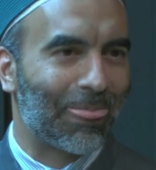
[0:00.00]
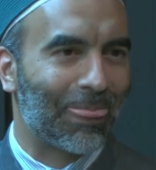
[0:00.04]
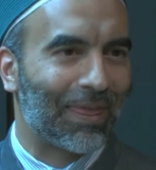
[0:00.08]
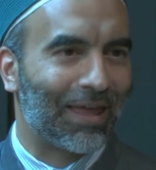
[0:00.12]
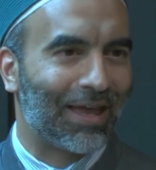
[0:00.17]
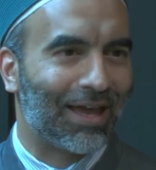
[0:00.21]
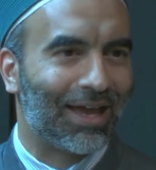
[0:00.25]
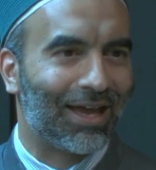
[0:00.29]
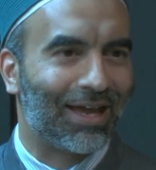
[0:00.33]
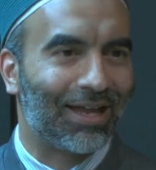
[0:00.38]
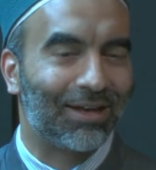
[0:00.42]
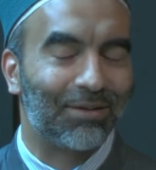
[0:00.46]

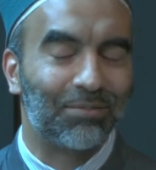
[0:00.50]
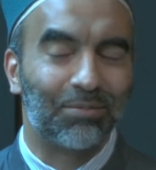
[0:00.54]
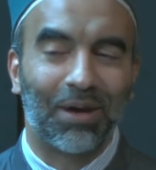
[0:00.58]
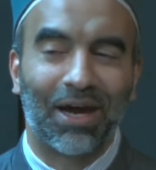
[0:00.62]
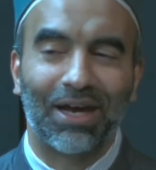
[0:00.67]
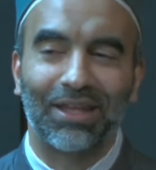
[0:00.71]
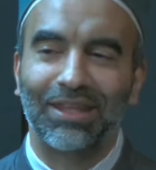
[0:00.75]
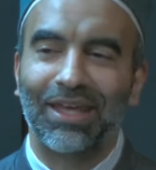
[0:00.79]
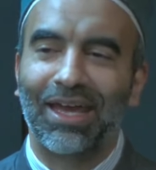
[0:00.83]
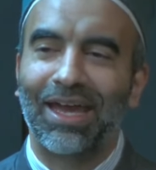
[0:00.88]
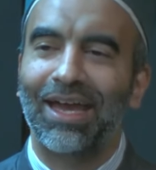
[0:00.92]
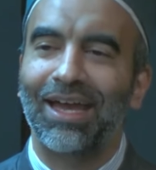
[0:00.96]
And
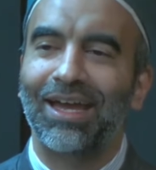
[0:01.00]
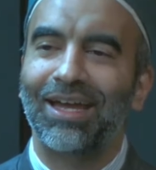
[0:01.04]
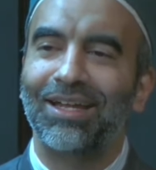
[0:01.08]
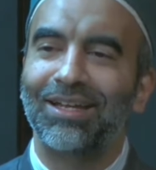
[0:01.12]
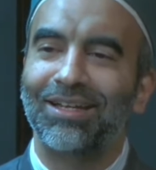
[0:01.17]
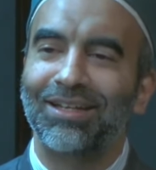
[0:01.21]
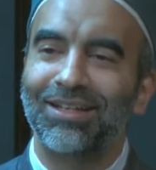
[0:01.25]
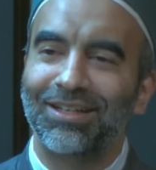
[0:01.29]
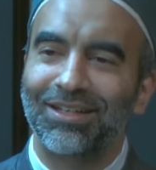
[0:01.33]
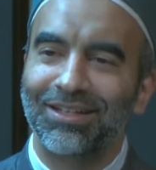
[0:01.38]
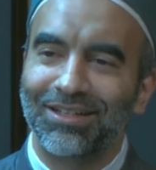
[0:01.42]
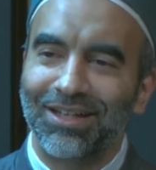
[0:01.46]
by the
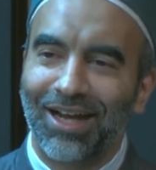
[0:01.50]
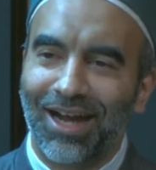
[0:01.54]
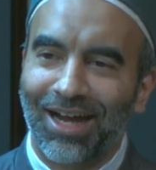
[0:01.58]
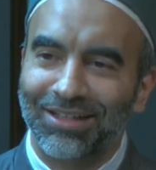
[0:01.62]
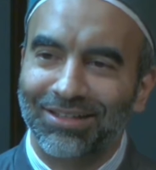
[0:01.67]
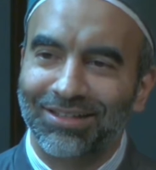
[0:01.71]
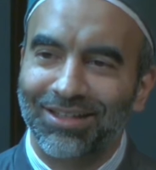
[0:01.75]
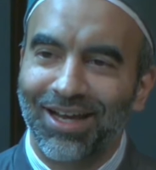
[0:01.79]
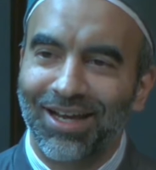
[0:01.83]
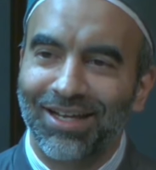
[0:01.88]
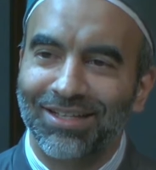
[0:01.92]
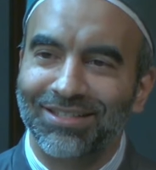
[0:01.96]
end,
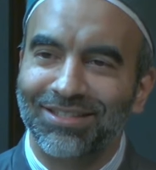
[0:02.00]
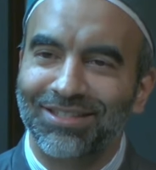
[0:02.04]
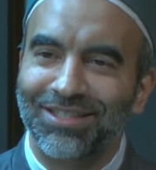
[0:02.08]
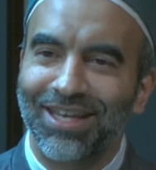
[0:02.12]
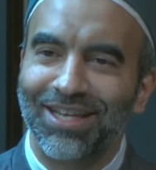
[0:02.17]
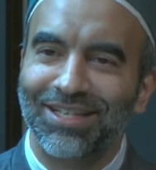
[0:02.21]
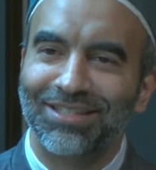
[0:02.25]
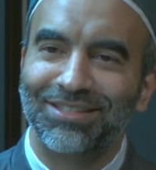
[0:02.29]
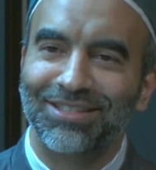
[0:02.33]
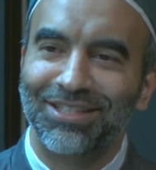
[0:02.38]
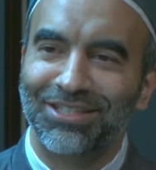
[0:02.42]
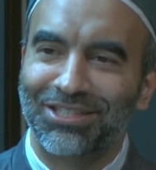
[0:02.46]
Adas
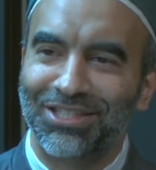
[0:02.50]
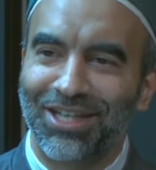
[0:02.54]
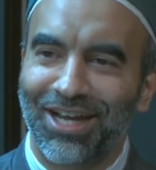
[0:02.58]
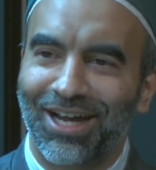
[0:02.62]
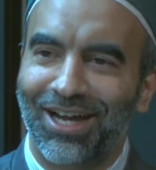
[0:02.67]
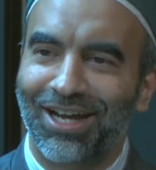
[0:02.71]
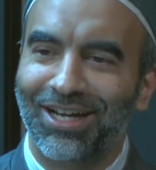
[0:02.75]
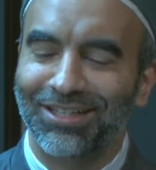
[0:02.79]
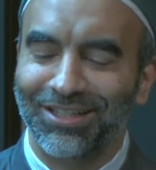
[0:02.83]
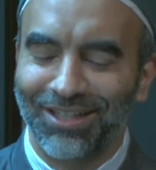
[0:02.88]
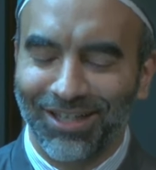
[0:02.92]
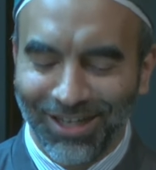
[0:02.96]
takes the
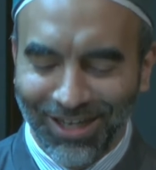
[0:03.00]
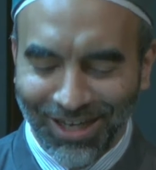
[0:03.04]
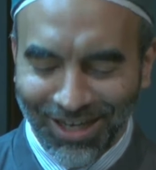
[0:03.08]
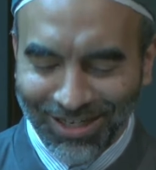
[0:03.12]
Shahada